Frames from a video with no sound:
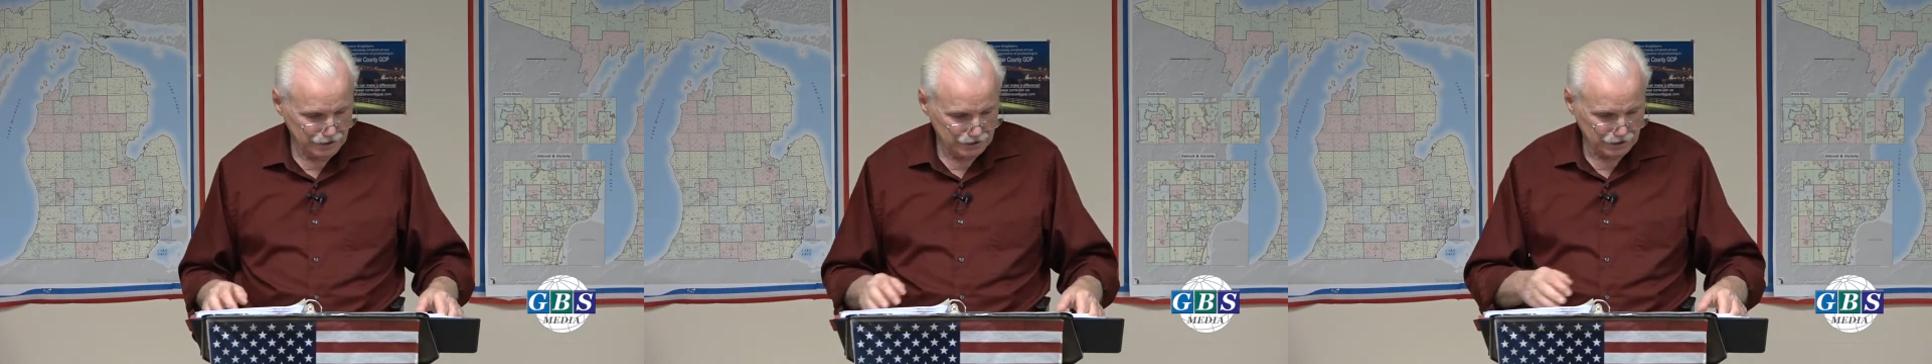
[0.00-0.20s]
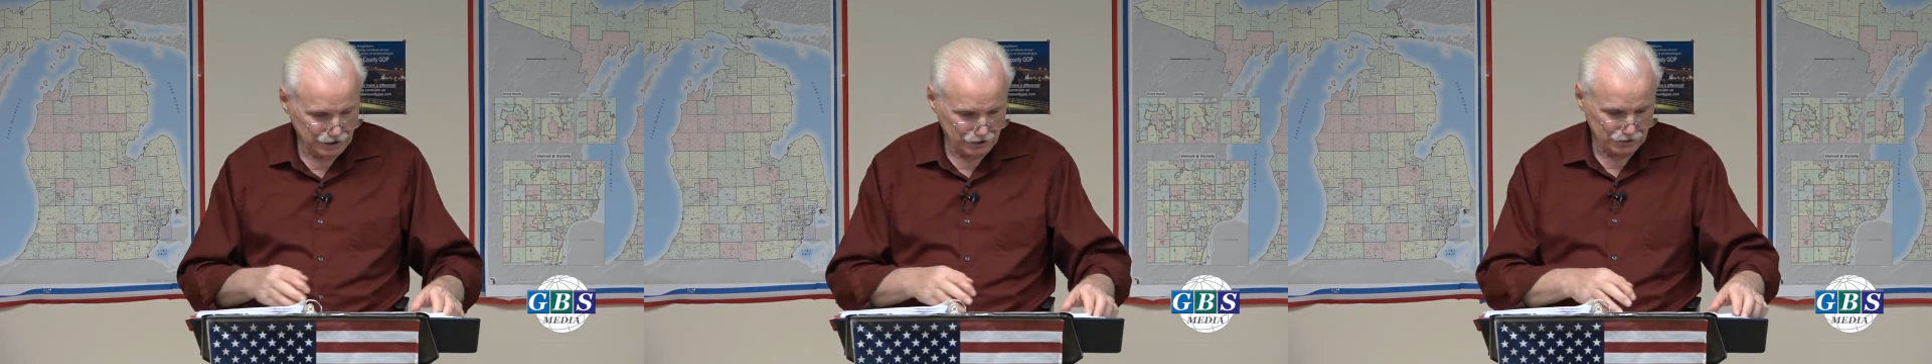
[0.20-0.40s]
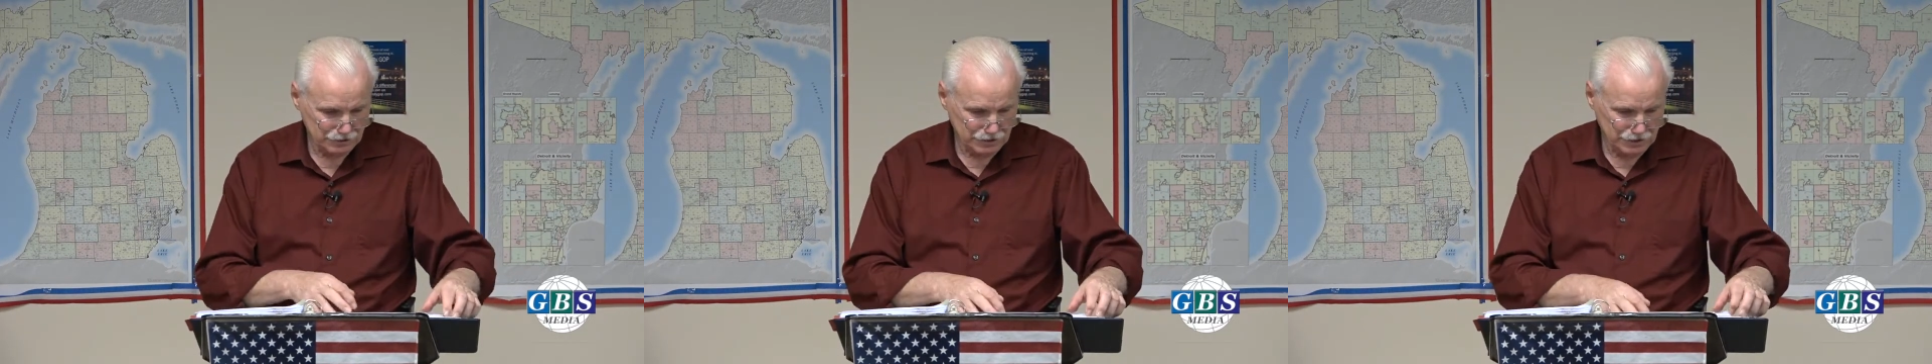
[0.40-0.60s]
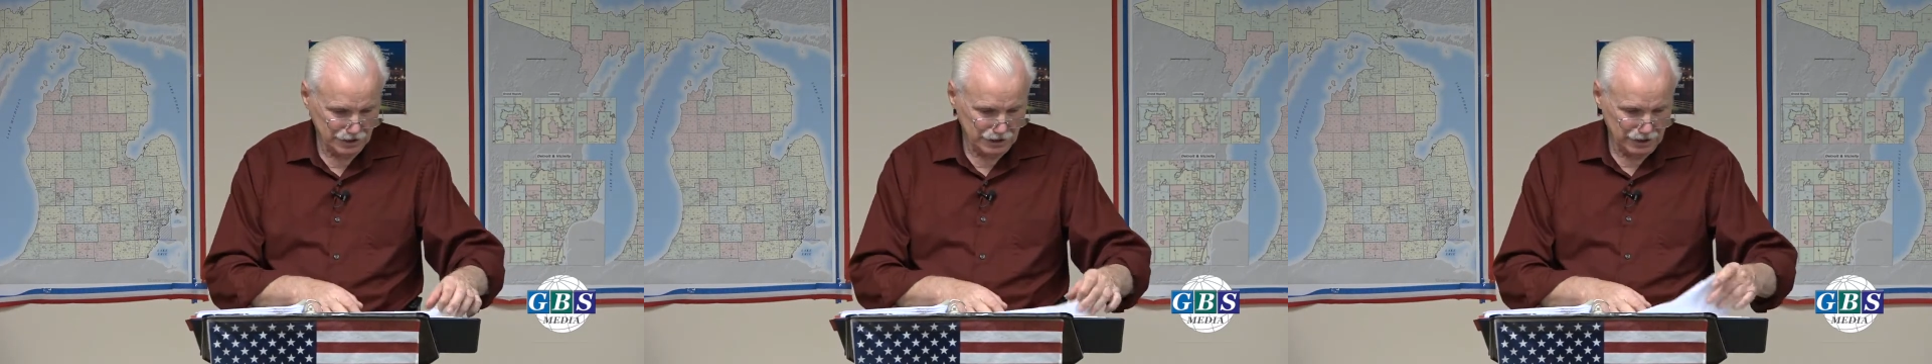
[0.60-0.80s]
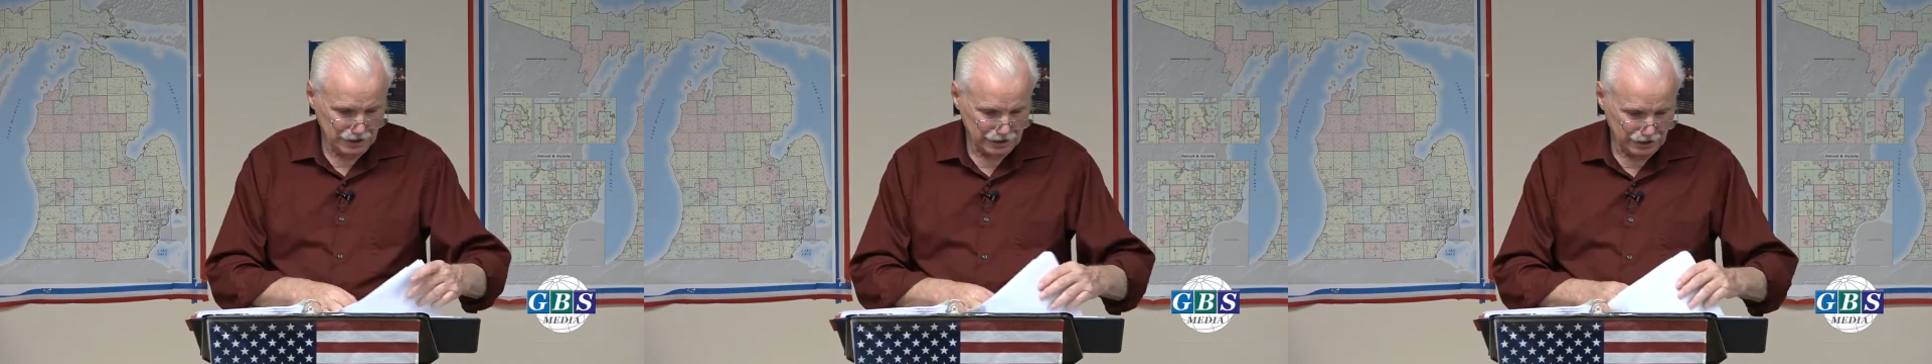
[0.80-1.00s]
Now,
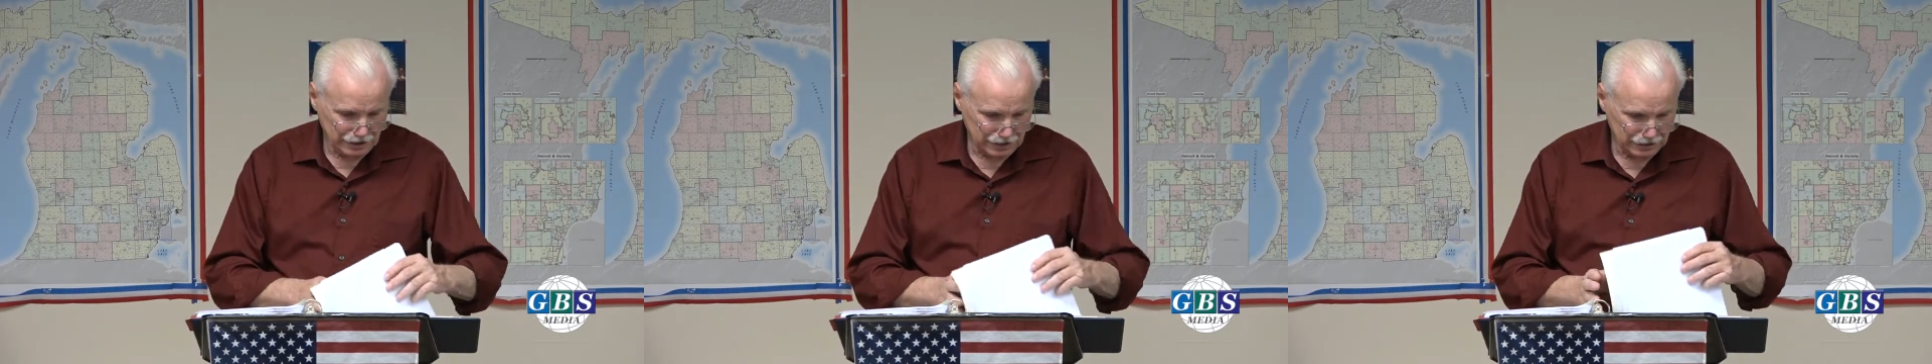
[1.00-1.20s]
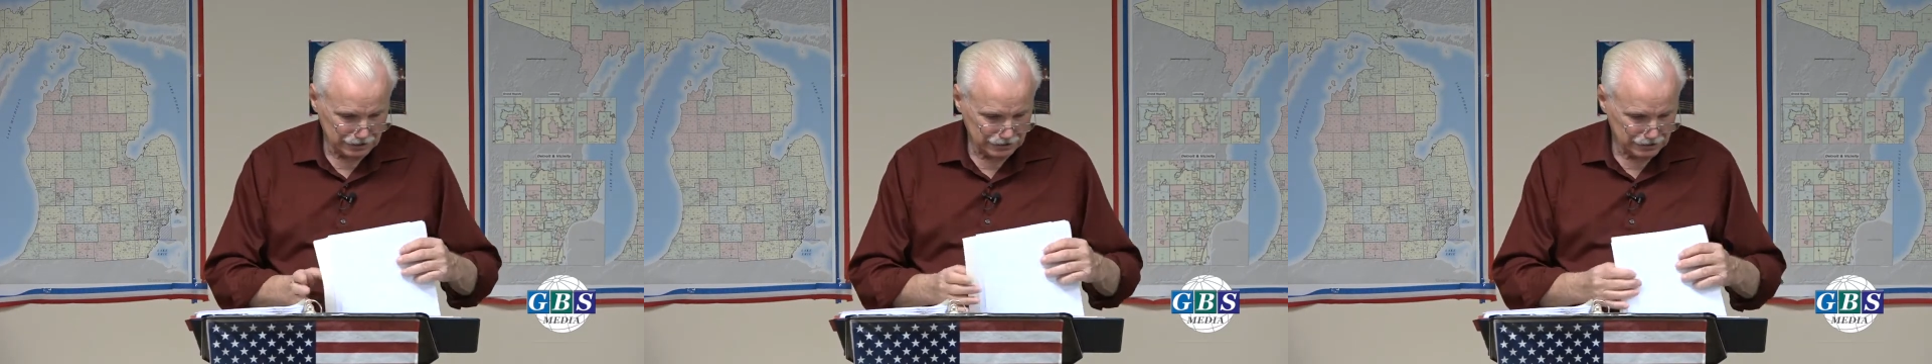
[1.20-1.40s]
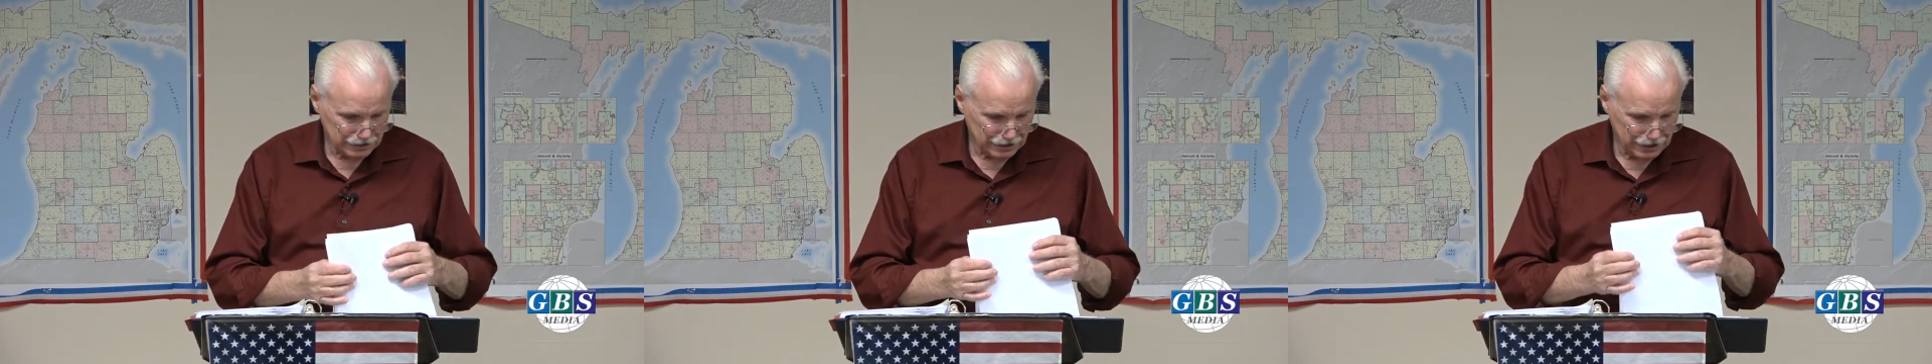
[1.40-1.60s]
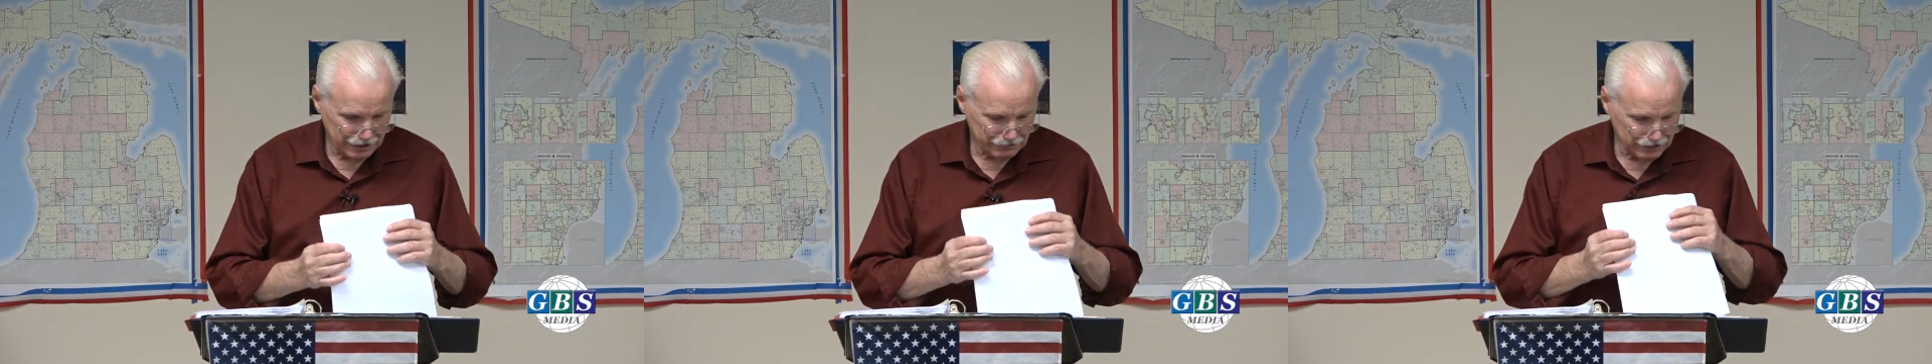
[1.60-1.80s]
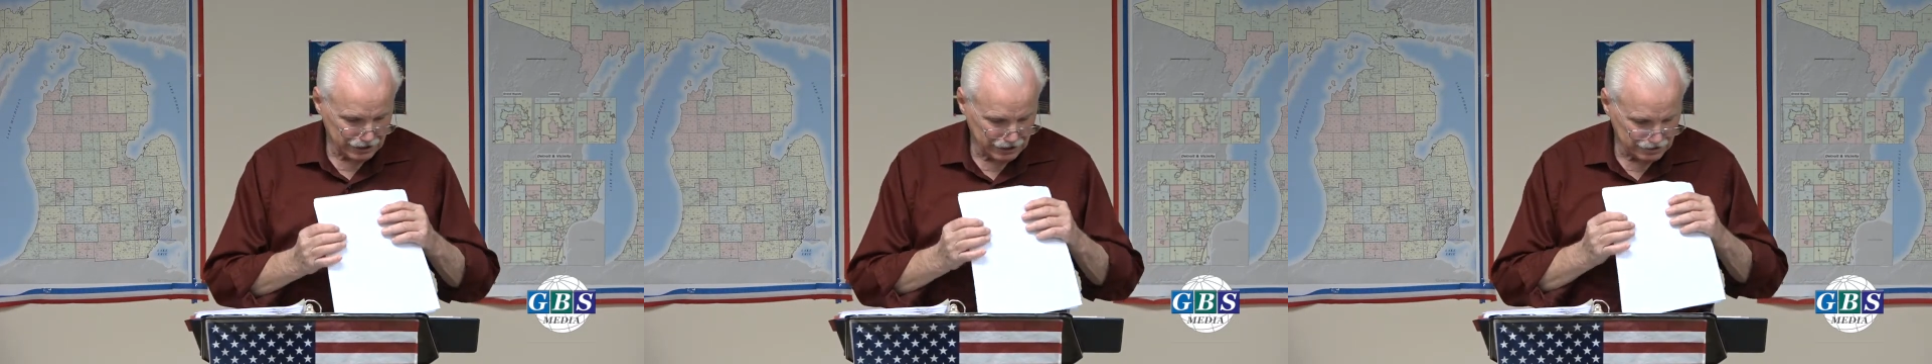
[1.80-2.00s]
uh, I
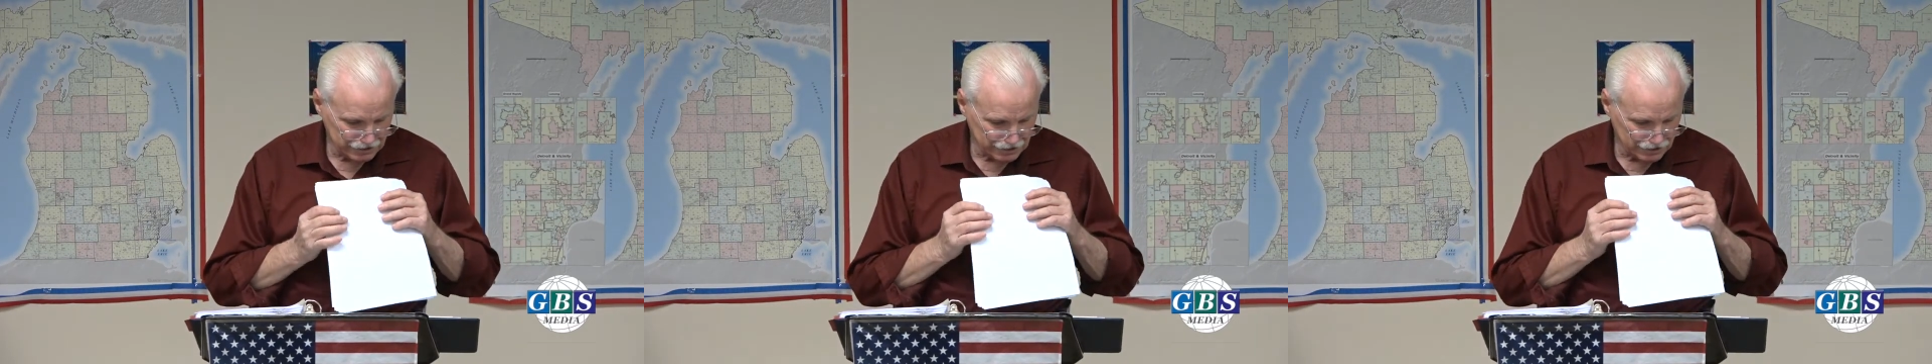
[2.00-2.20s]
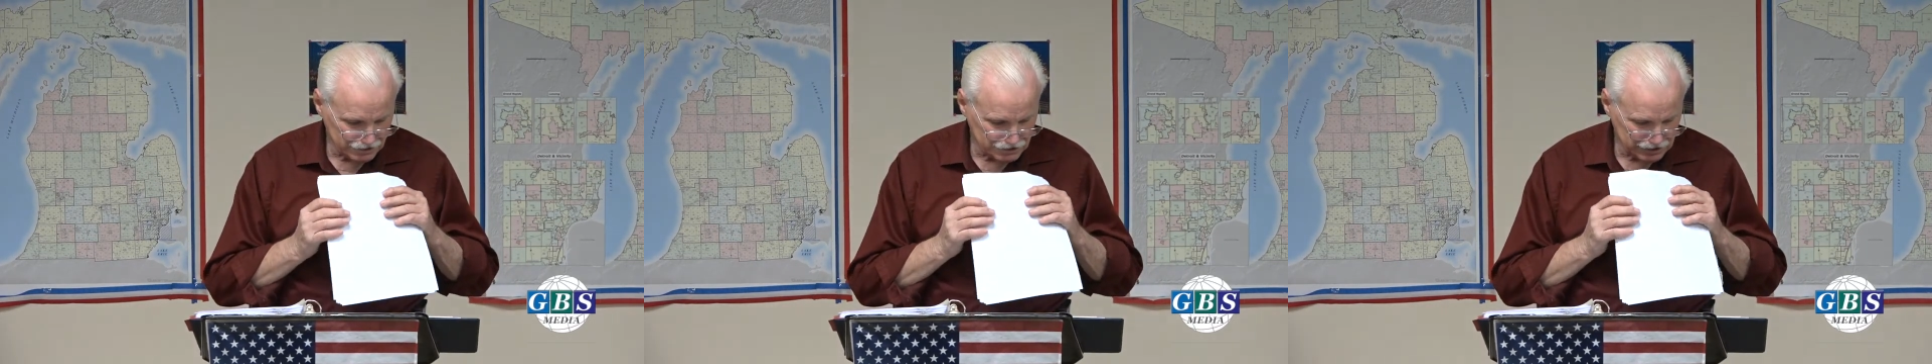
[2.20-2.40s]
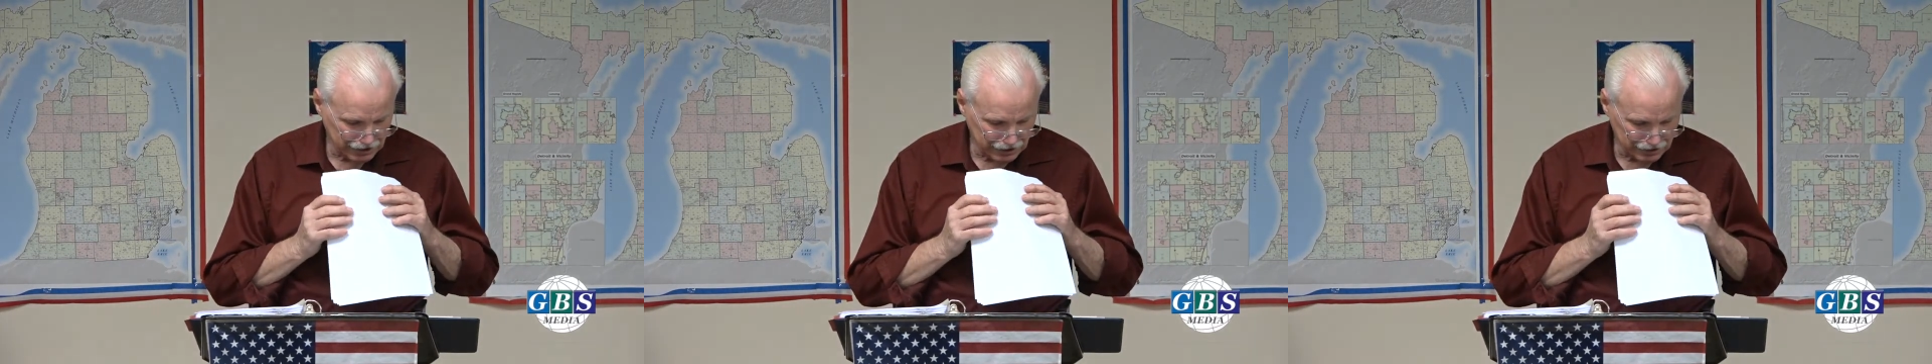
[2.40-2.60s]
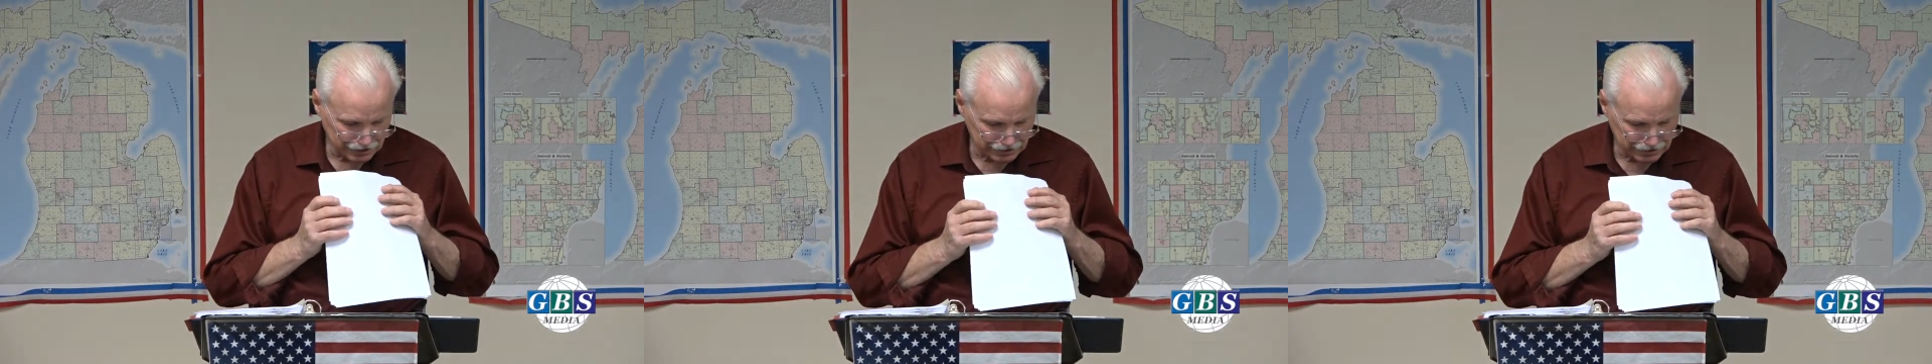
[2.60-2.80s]
haven't got anything else that I can